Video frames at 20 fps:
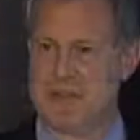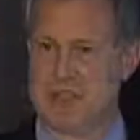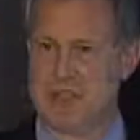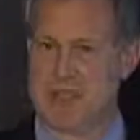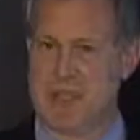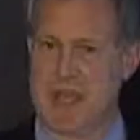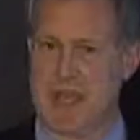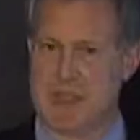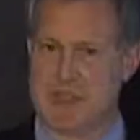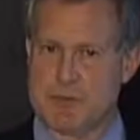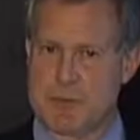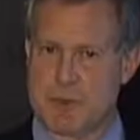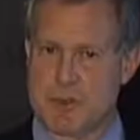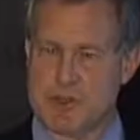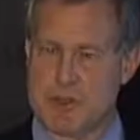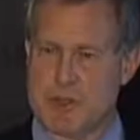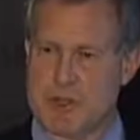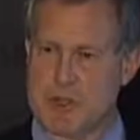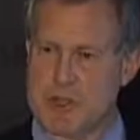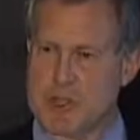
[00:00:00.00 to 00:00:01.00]
have a chance
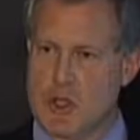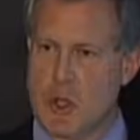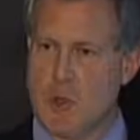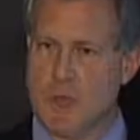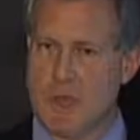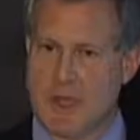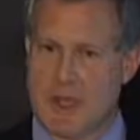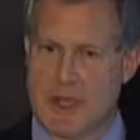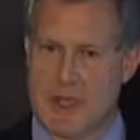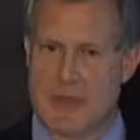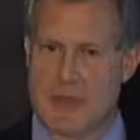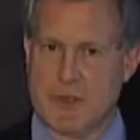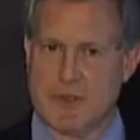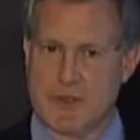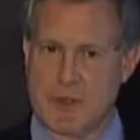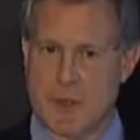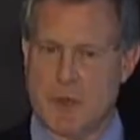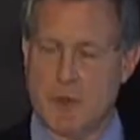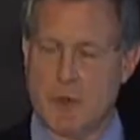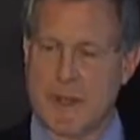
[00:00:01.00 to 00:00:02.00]
because they're so big and they're
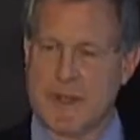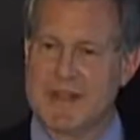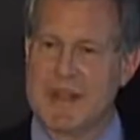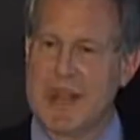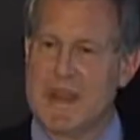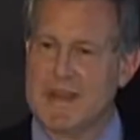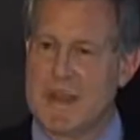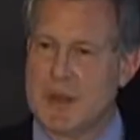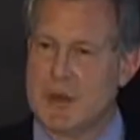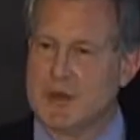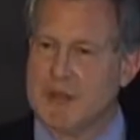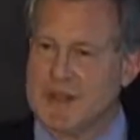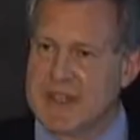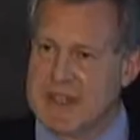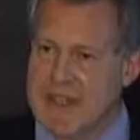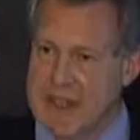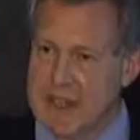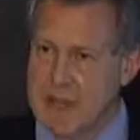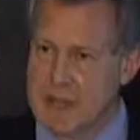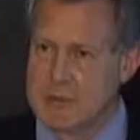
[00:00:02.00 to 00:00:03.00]
so buoyant, they don't even
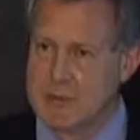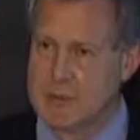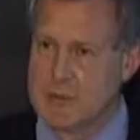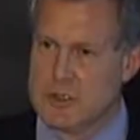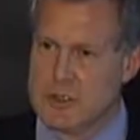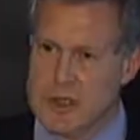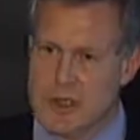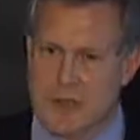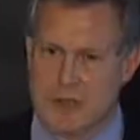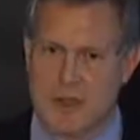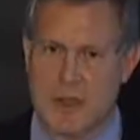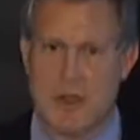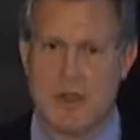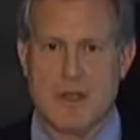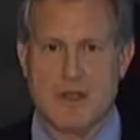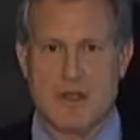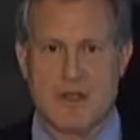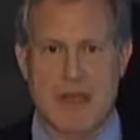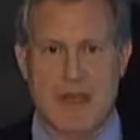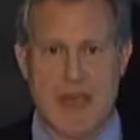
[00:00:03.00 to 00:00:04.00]
get underneath
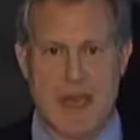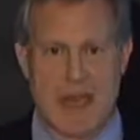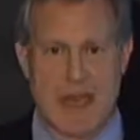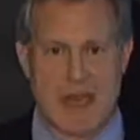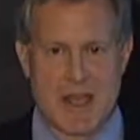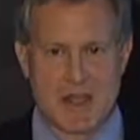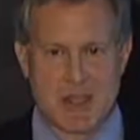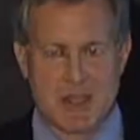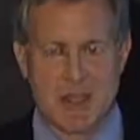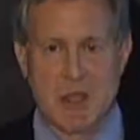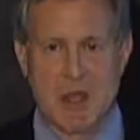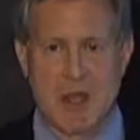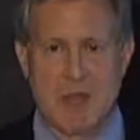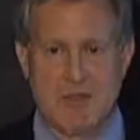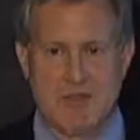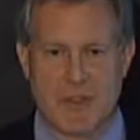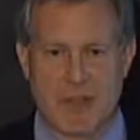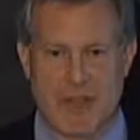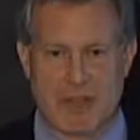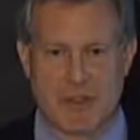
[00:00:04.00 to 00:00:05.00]
the edge
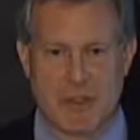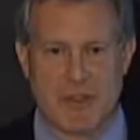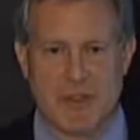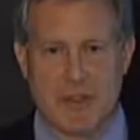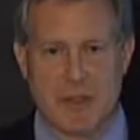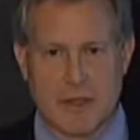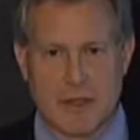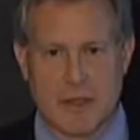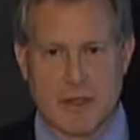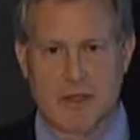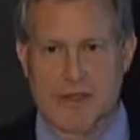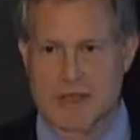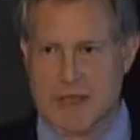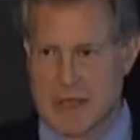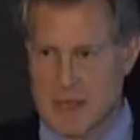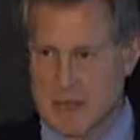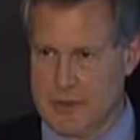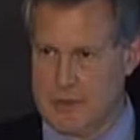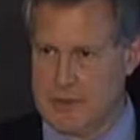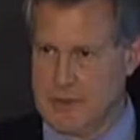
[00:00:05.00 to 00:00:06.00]
of the endothelial
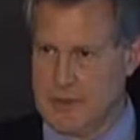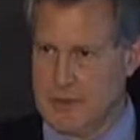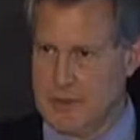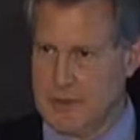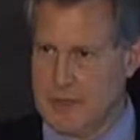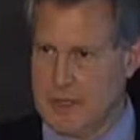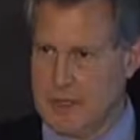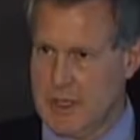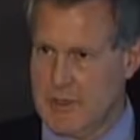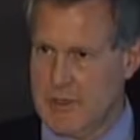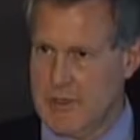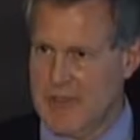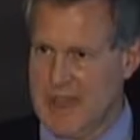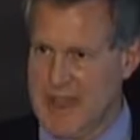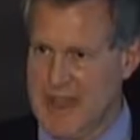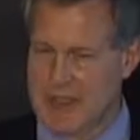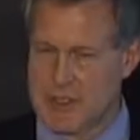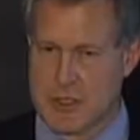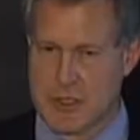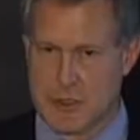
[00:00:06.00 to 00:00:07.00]
cells in the
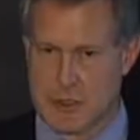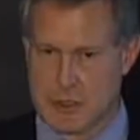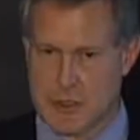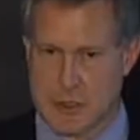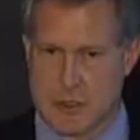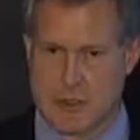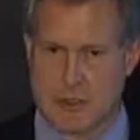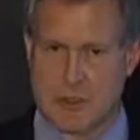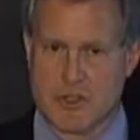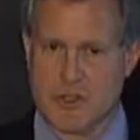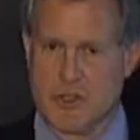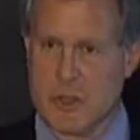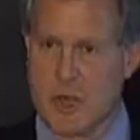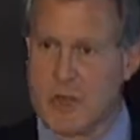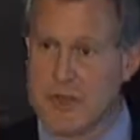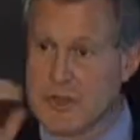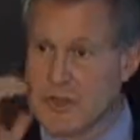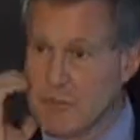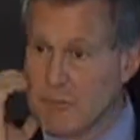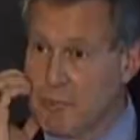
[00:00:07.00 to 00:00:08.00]
vasculature to
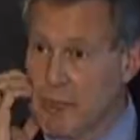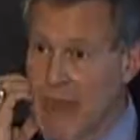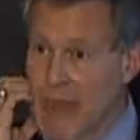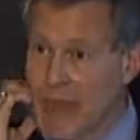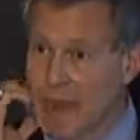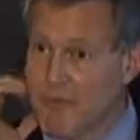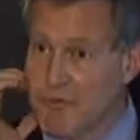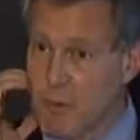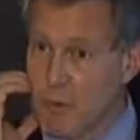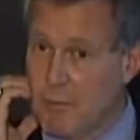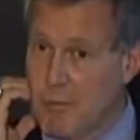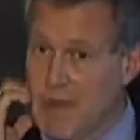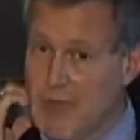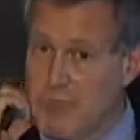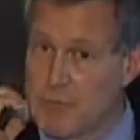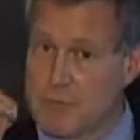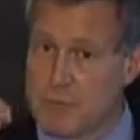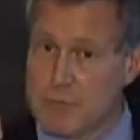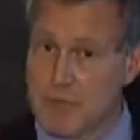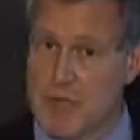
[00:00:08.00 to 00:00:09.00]
start the plaque
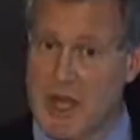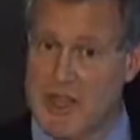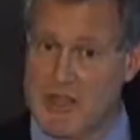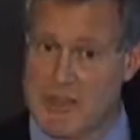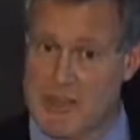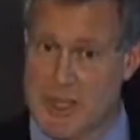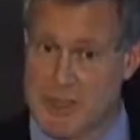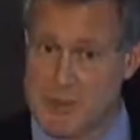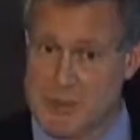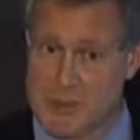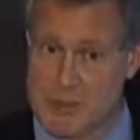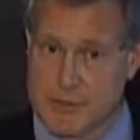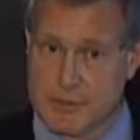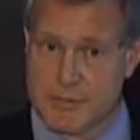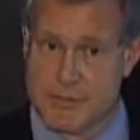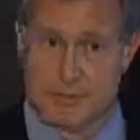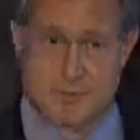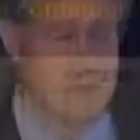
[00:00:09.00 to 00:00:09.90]
formation process.